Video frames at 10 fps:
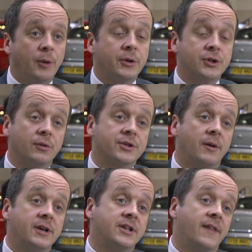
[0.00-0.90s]
But also
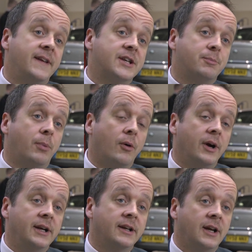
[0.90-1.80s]
it's at this
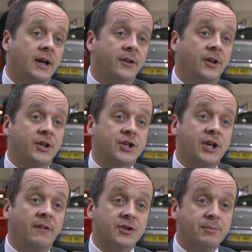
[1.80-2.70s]
point that the
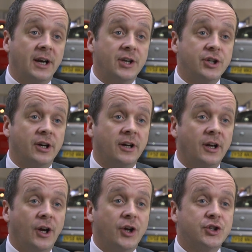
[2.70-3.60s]
service manager
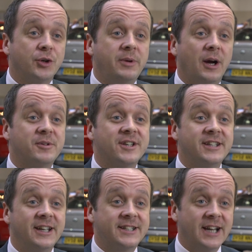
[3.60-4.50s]
should be able to
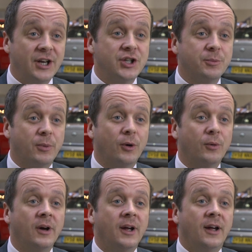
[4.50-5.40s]
see a tangible
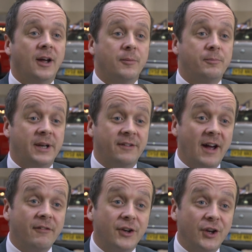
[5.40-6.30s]
bit of
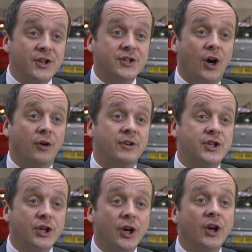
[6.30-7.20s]
evidence on
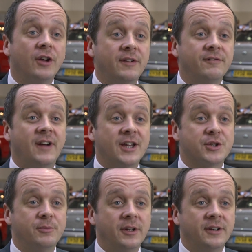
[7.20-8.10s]
return of
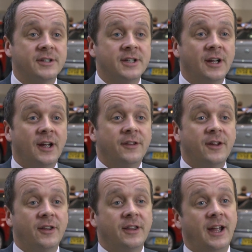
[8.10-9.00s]
investment
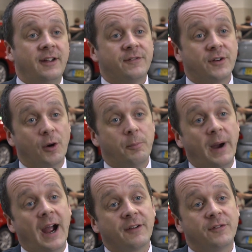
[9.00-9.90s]
that they've got
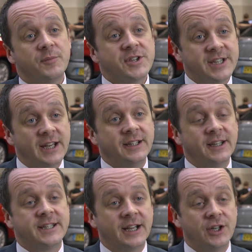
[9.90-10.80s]
back from sending the
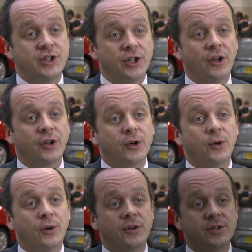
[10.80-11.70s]
technician on the
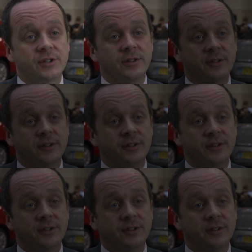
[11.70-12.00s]
course.